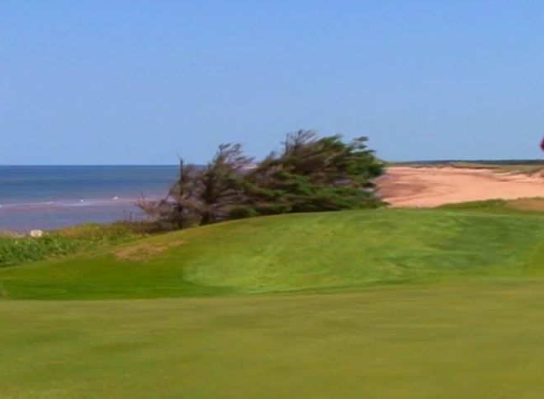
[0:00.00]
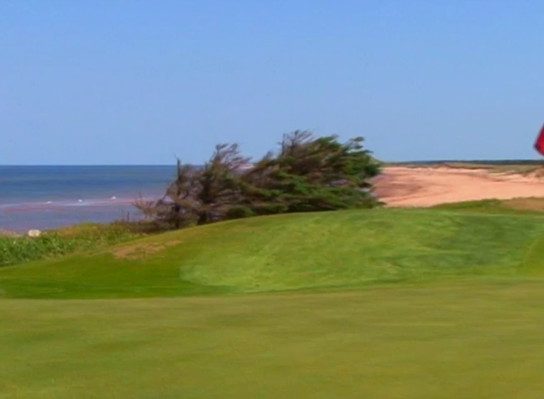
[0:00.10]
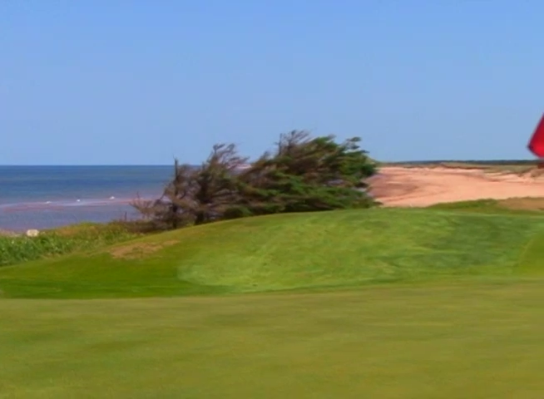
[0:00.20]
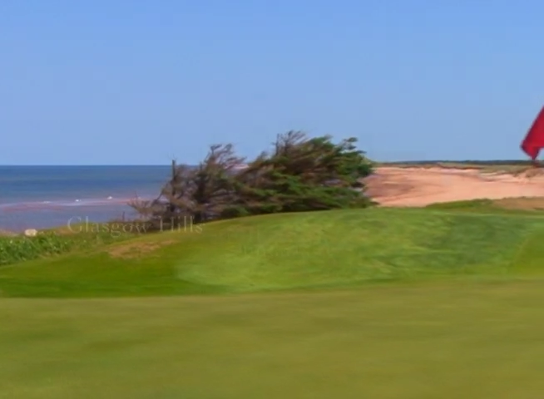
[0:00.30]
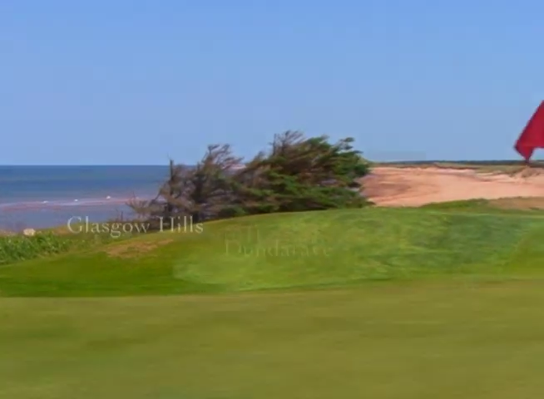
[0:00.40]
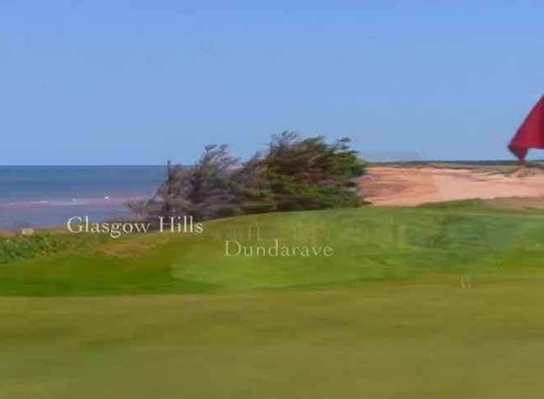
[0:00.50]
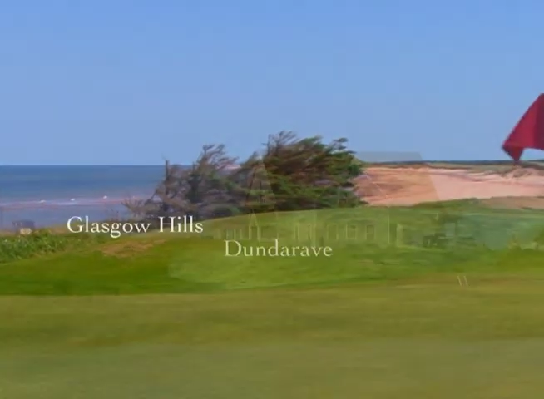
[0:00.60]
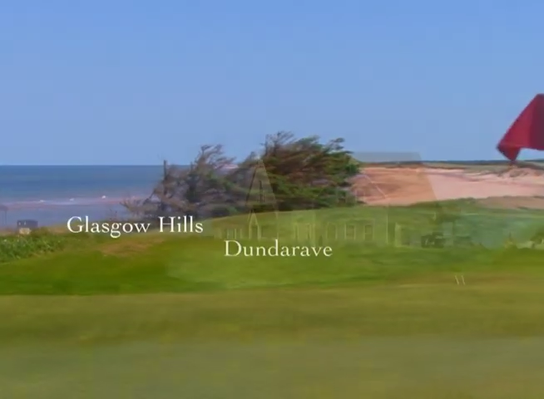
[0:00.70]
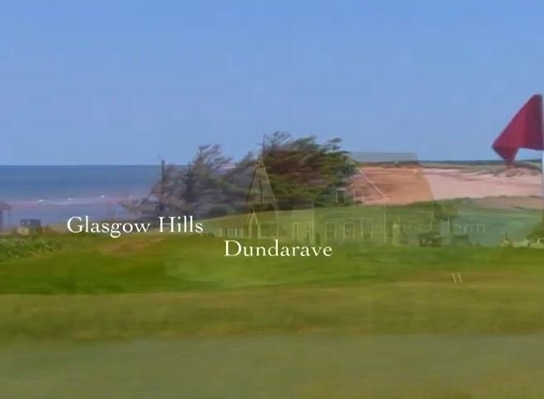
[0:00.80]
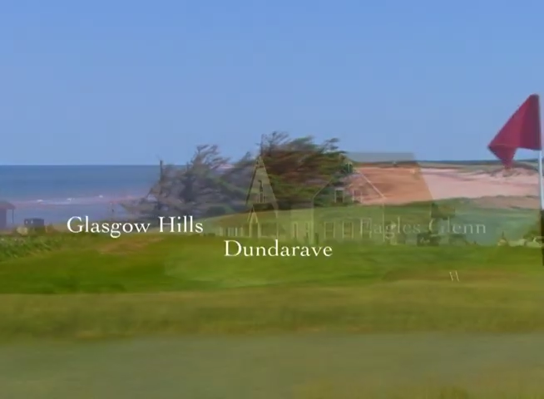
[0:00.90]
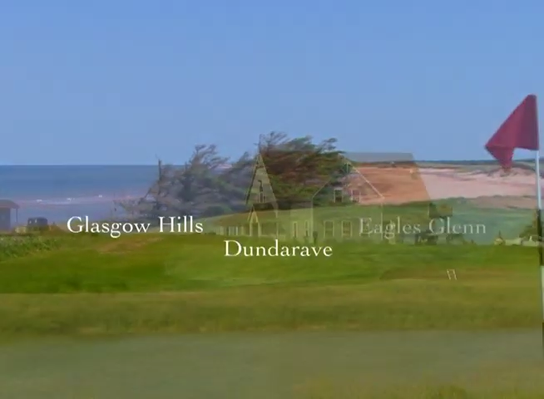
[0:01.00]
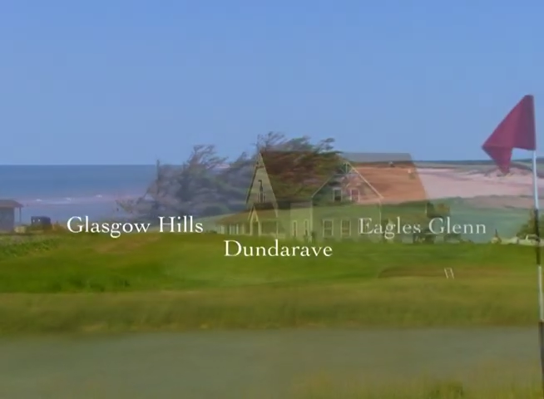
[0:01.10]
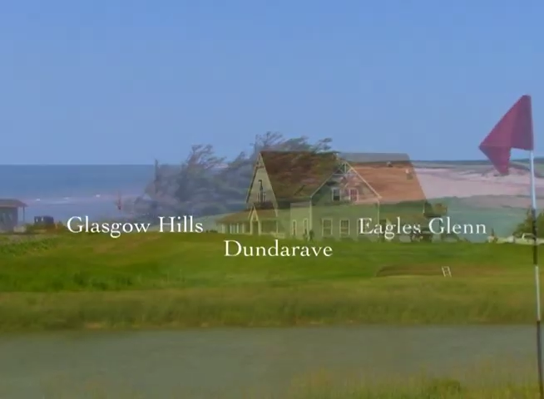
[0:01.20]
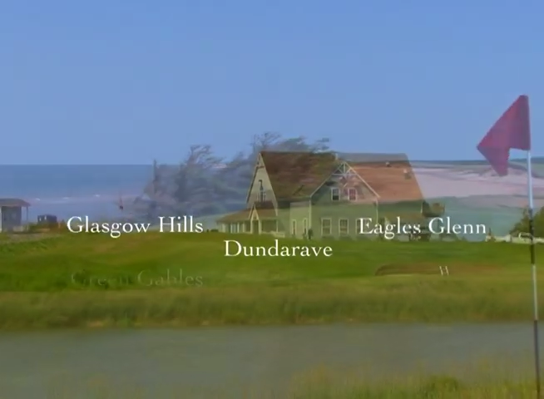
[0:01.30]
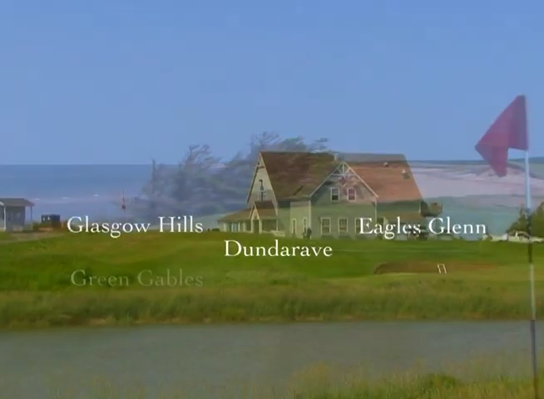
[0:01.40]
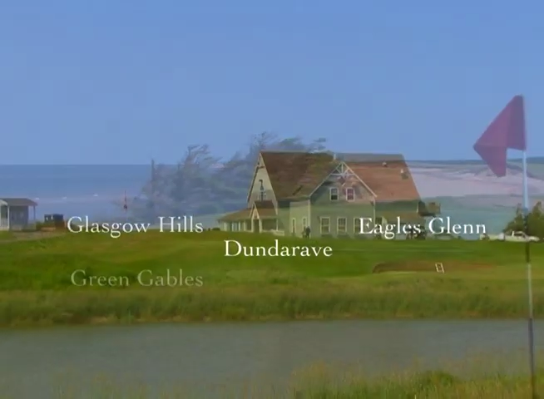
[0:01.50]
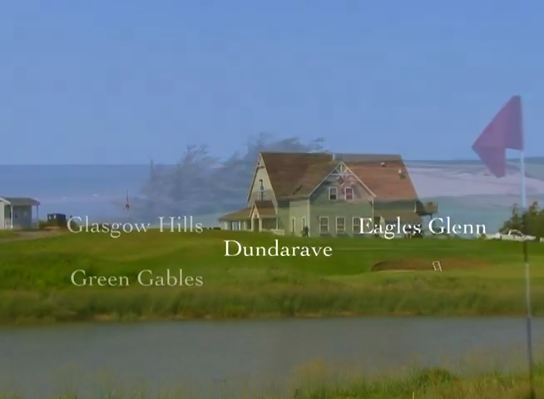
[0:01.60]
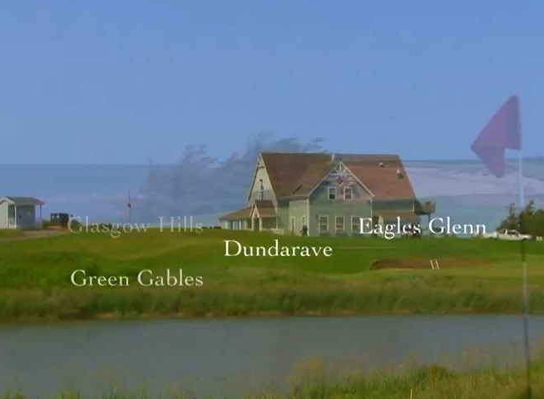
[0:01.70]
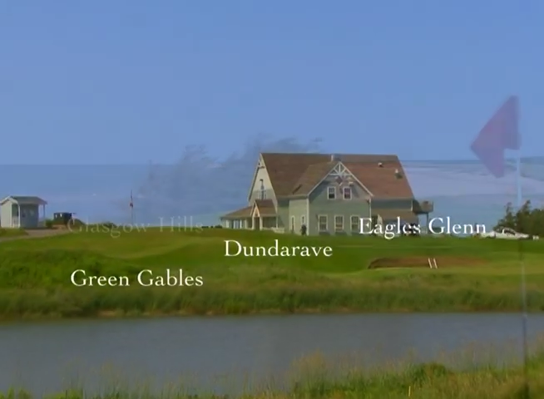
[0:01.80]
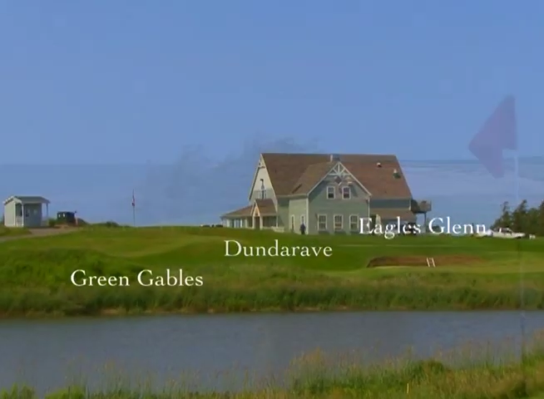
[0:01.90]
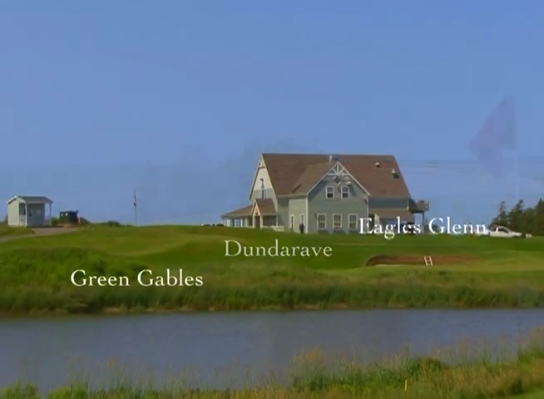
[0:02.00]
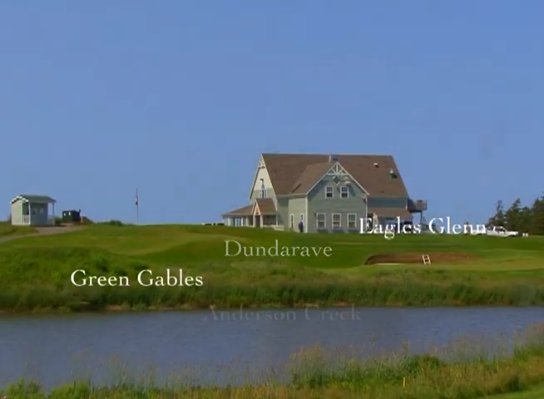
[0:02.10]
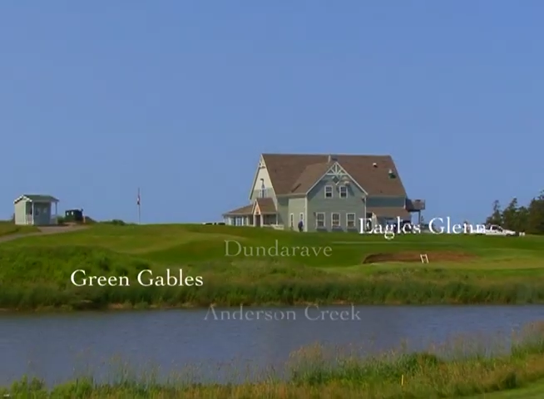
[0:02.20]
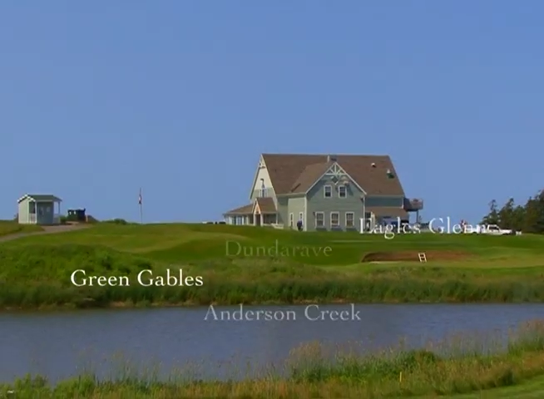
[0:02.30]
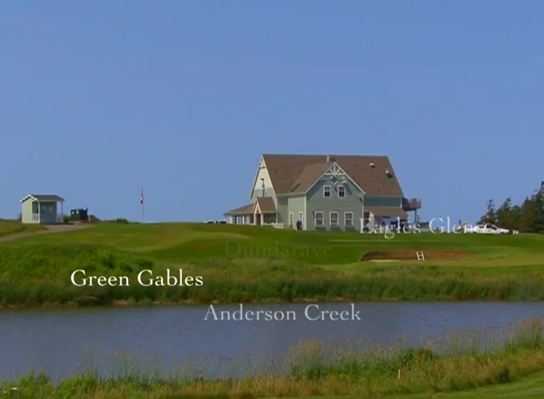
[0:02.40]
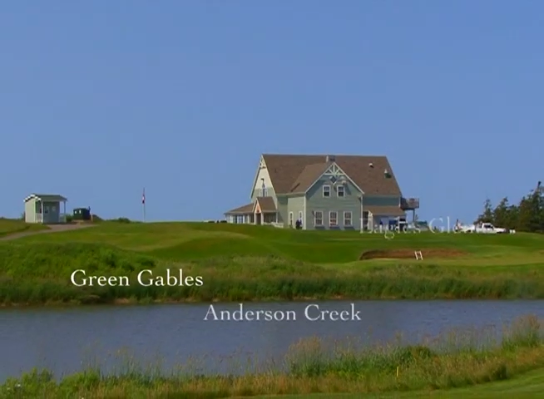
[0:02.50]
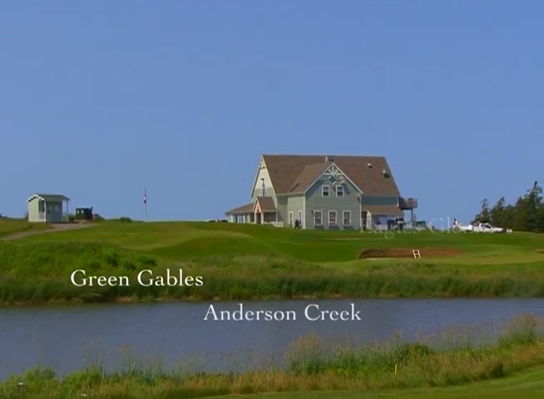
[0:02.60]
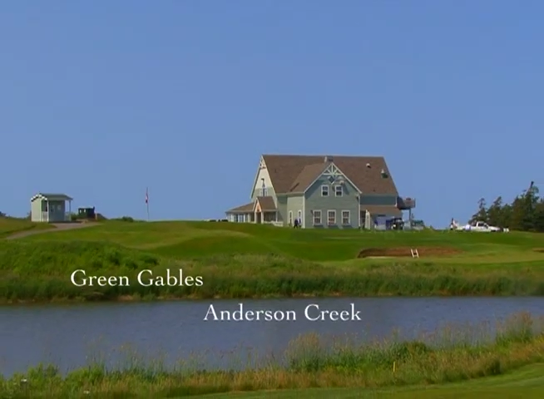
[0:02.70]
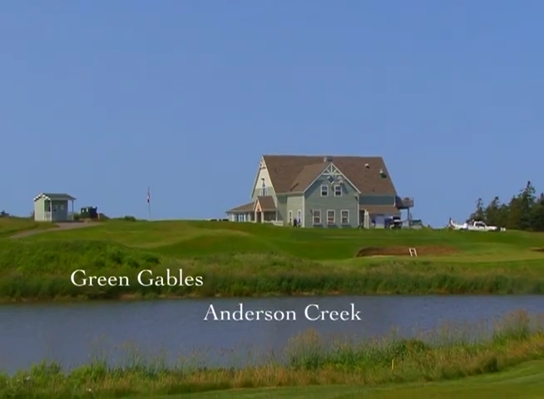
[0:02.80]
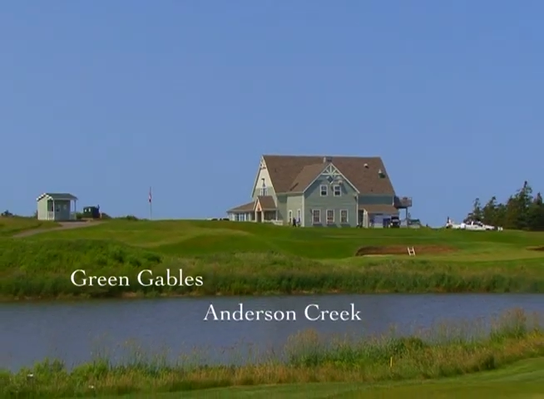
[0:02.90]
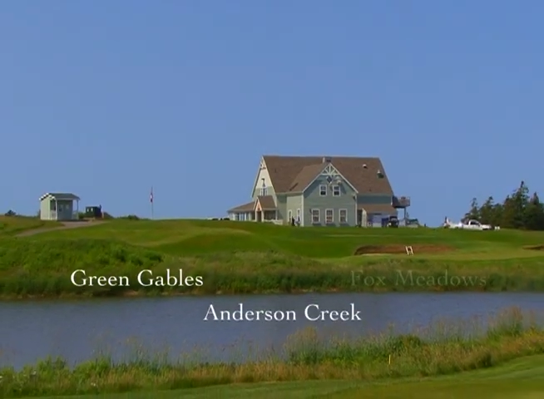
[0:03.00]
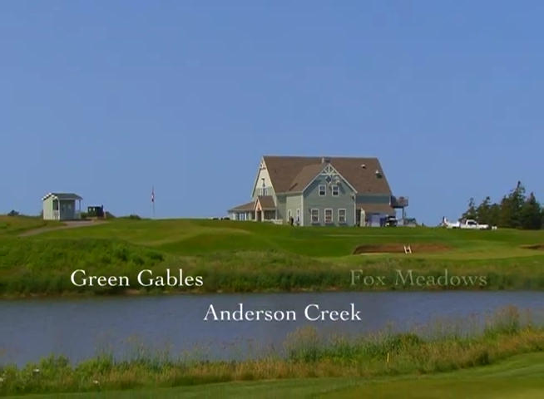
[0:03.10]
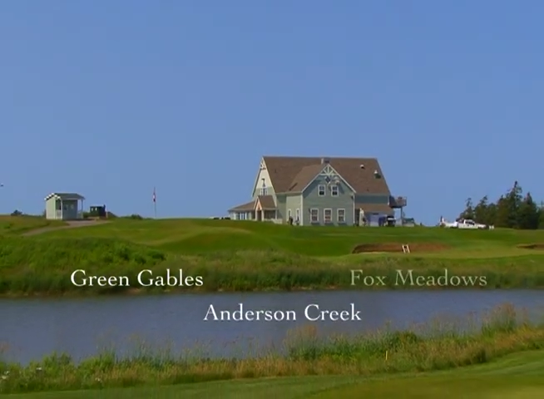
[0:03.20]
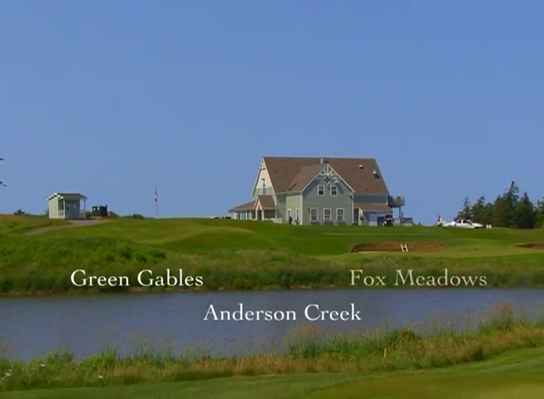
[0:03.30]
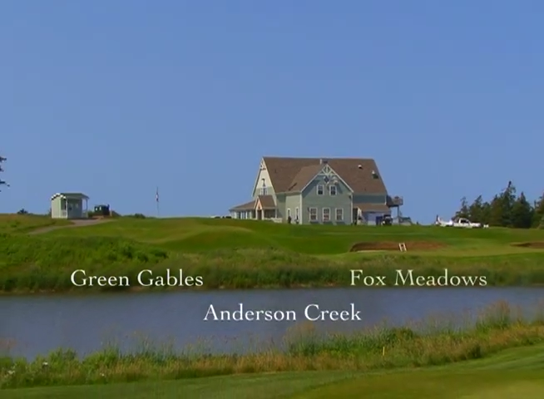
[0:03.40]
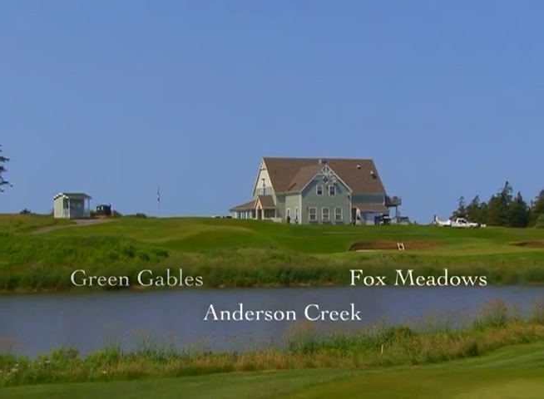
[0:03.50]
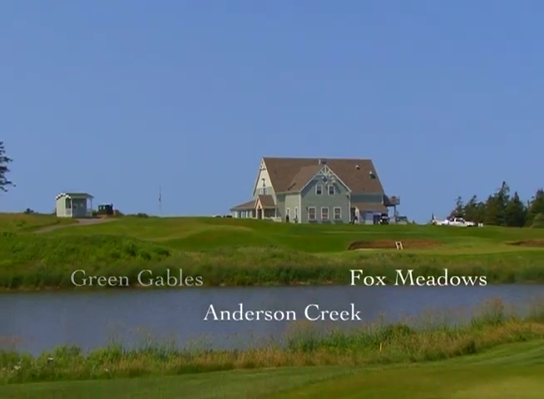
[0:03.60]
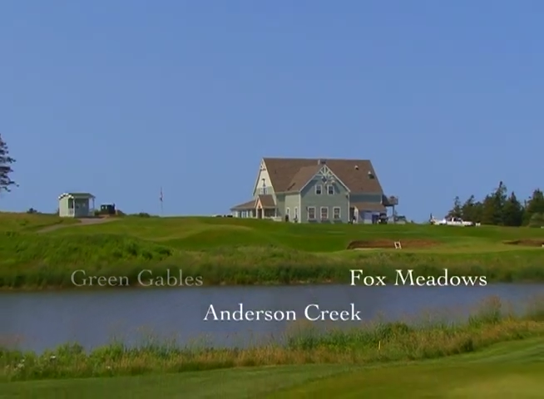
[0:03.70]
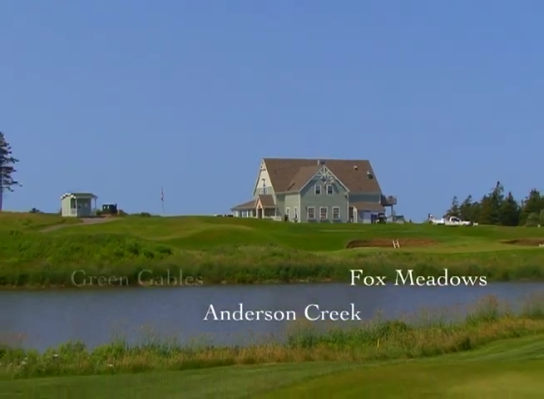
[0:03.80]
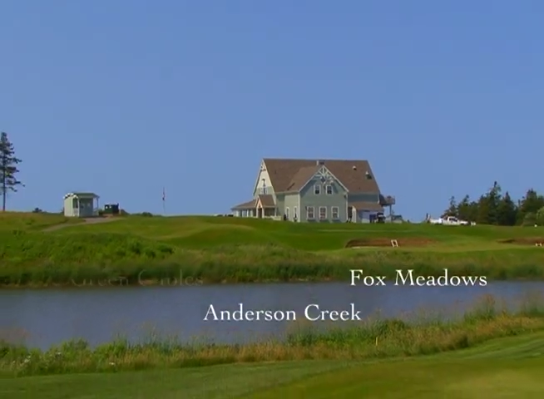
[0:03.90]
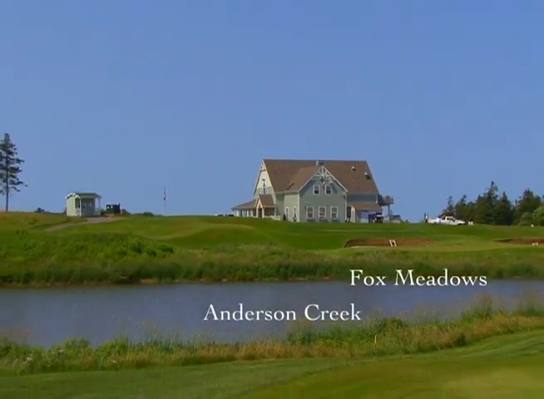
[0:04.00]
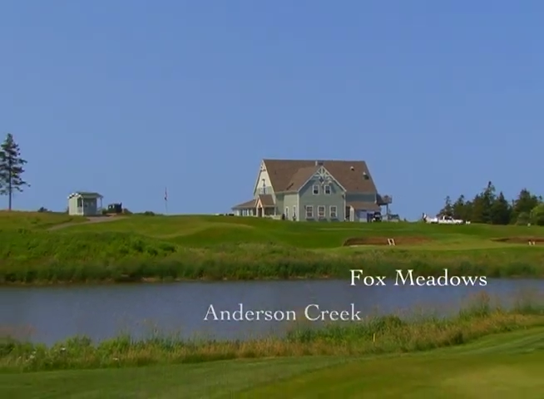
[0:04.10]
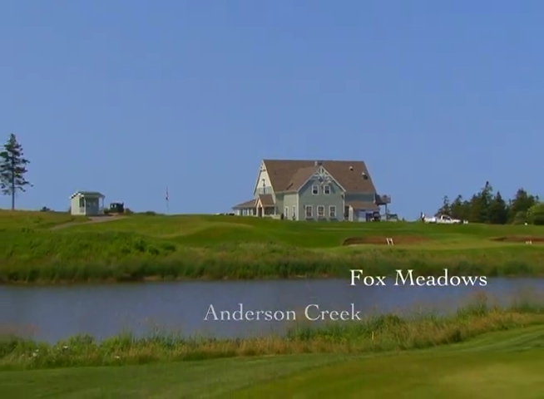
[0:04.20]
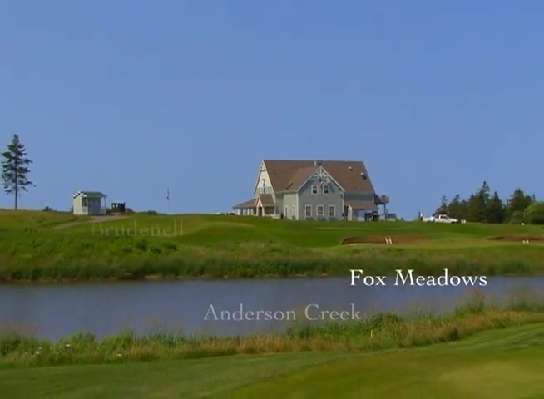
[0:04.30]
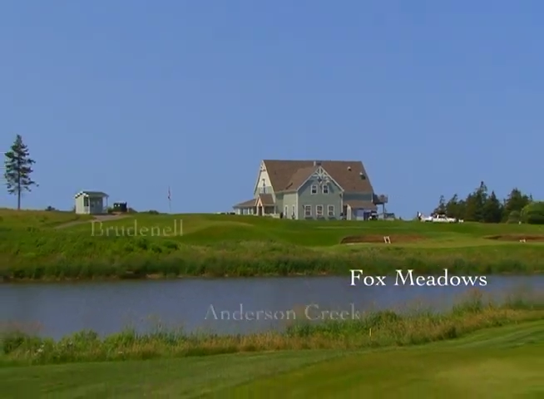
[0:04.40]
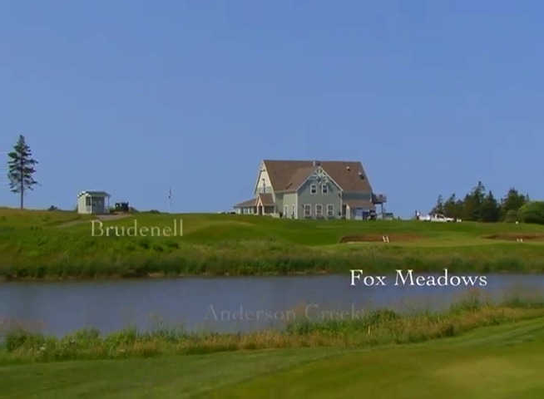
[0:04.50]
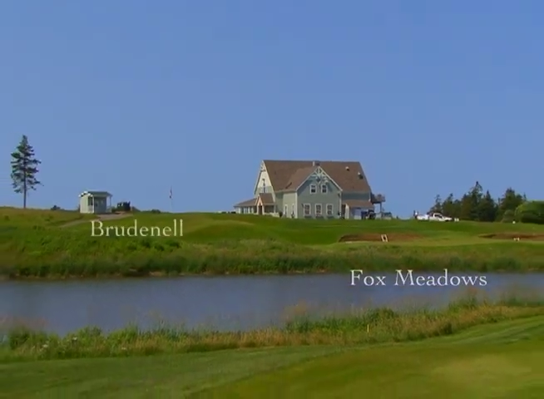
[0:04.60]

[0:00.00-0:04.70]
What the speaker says: No face is visible, so there are no lips to read.